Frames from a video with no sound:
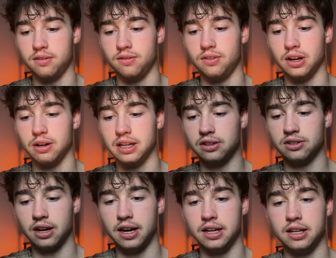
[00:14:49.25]
very
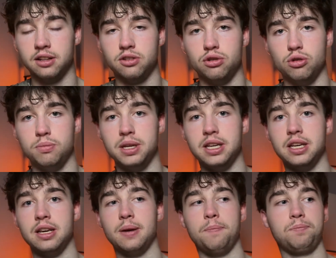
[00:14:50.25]
excited to
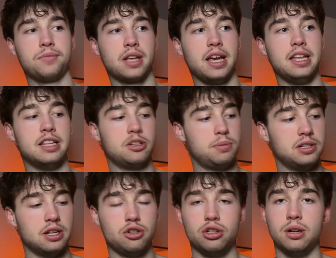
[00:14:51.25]
be in this
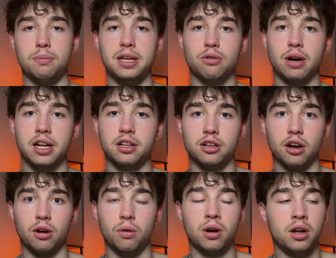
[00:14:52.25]
position and being ready to
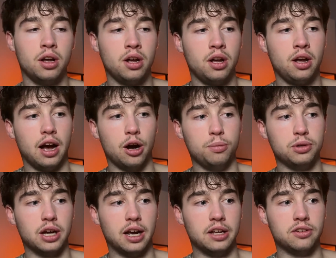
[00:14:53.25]
go. I hope you
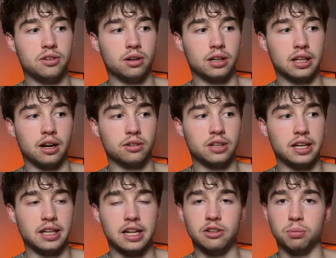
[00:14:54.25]
guys are
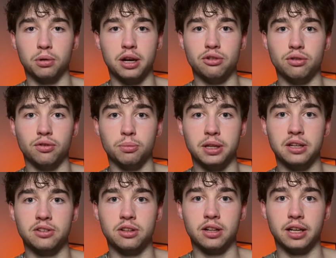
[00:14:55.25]
taking inspiration from
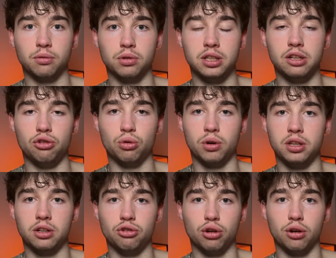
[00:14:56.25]
this and like really enjoying
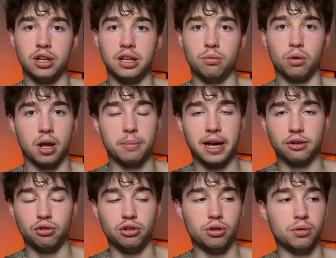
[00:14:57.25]
the journey and what I'm
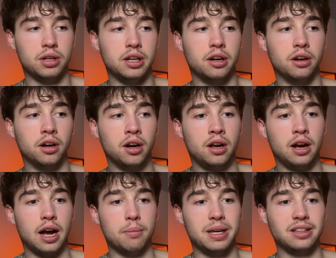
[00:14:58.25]
actually doing here.
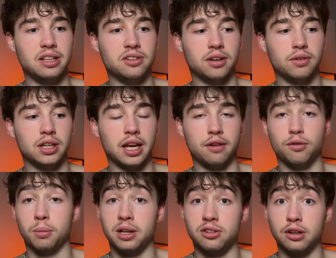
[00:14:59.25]
I make these every day for
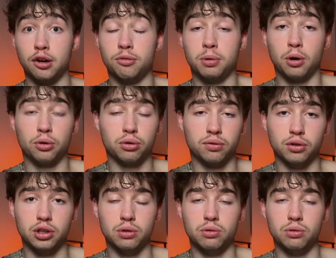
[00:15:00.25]
myself, but also for you